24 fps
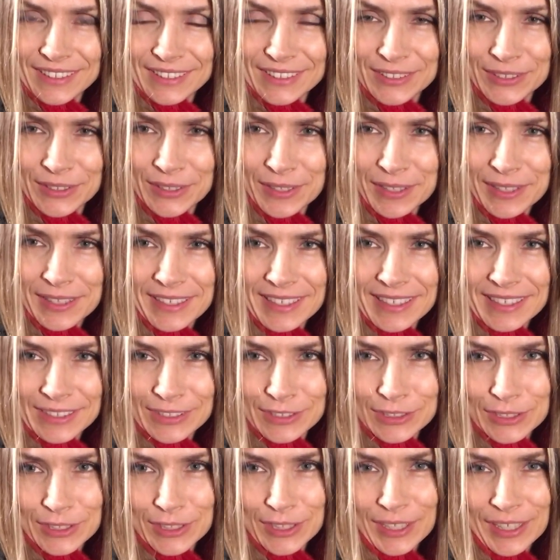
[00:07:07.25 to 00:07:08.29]
uh, certain
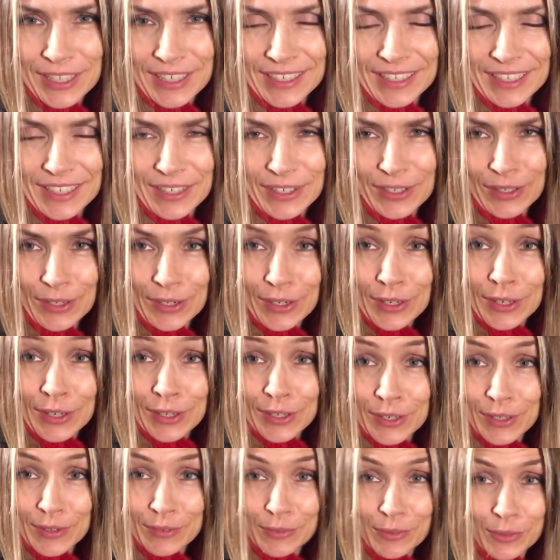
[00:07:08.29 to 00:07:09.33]
things uh, here
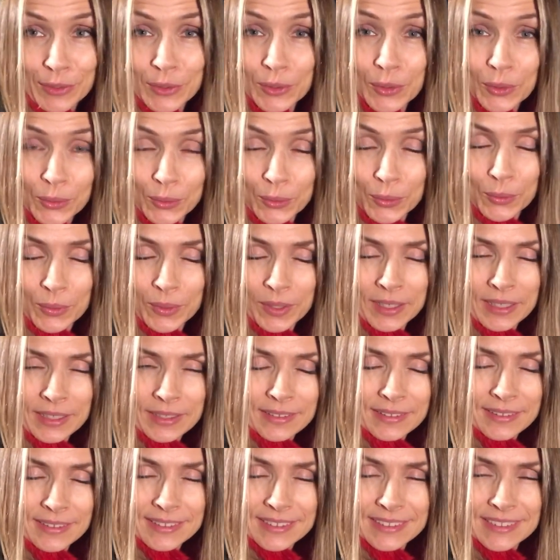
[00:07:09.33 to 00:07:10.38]
for you
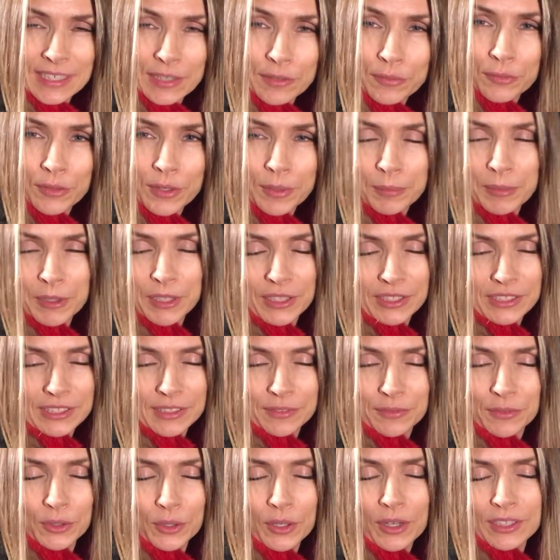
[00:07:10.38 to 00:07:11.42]
it's different because
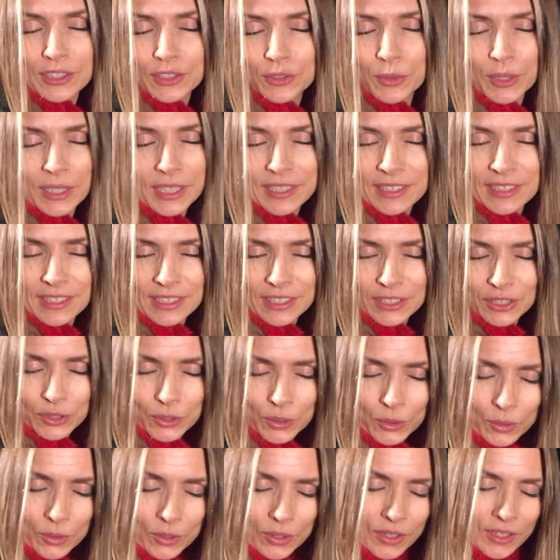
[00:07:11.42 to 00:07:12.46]
if you're 20 years
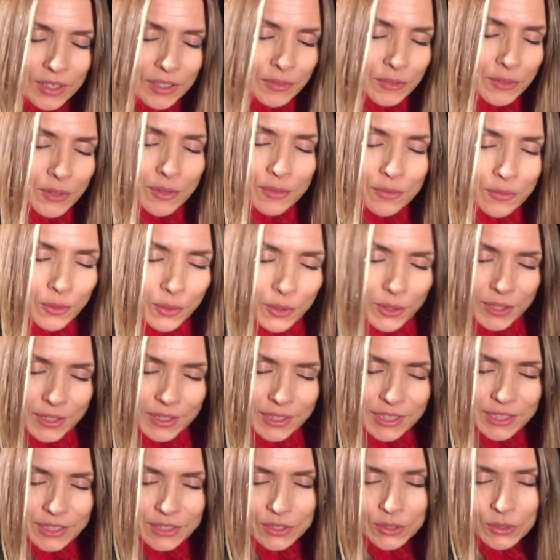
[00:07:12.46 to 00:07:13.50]
old or if you're 40
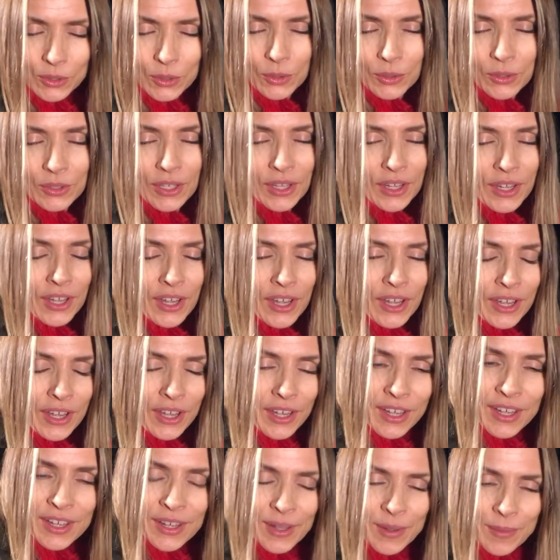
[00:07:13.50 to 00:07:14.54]
years old
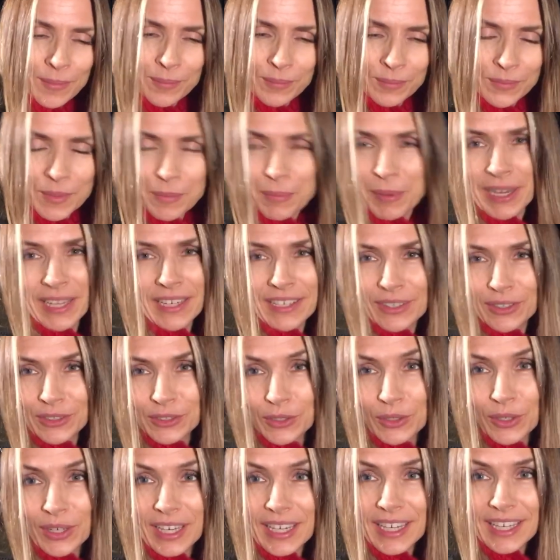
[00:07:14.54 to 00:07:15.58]
um, depending on
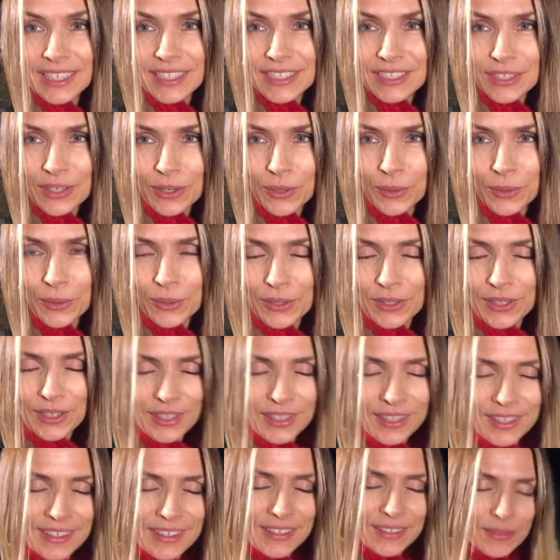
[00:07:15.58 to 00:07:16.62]
your age you're old
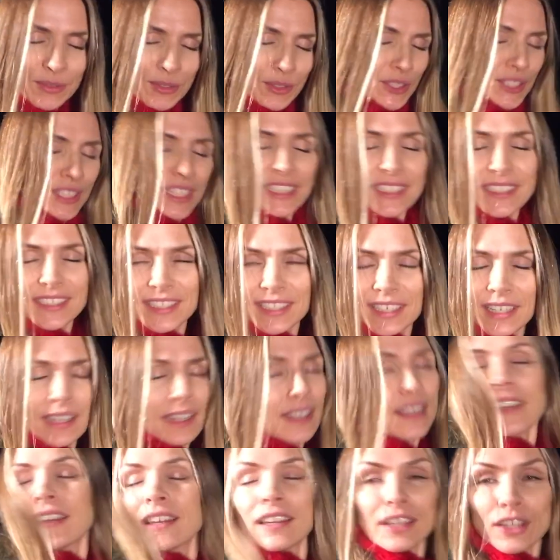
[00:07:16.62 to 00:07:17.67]
uh, if you're 60
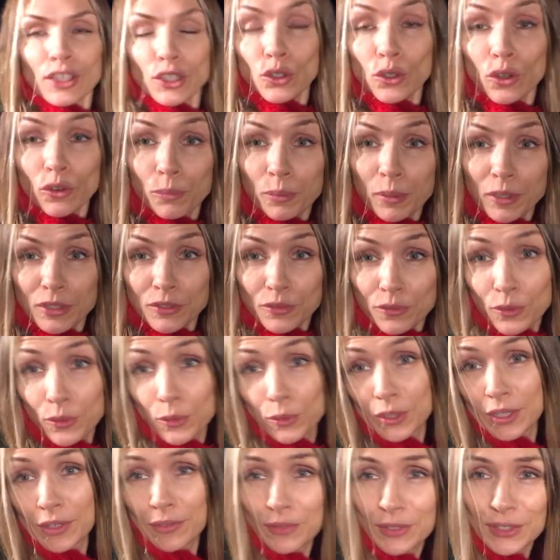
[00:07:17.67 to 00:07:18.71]
you've been
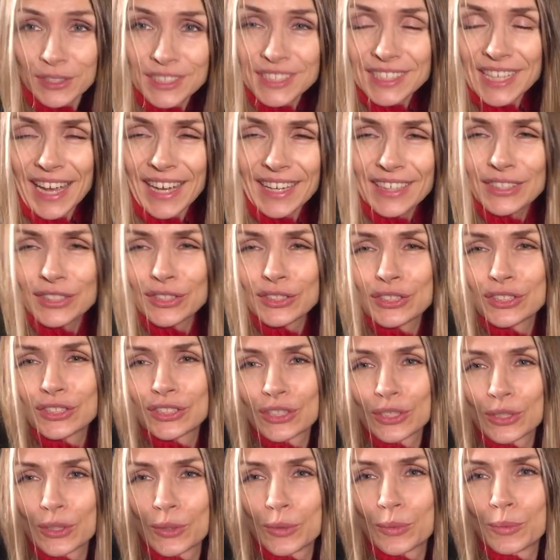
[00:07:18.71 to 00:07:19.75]
through different cycles
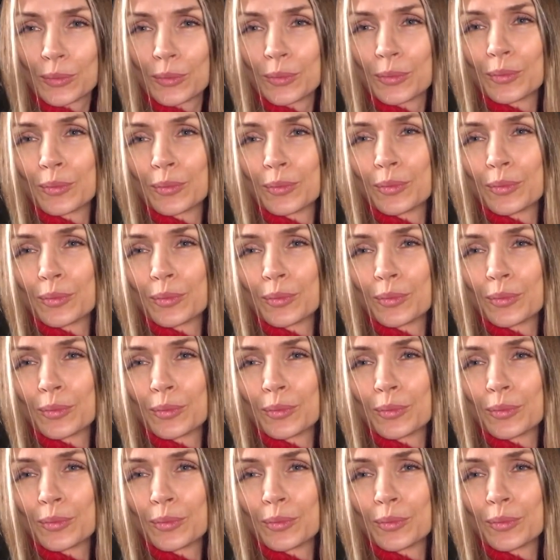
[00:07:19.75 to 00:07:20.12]
so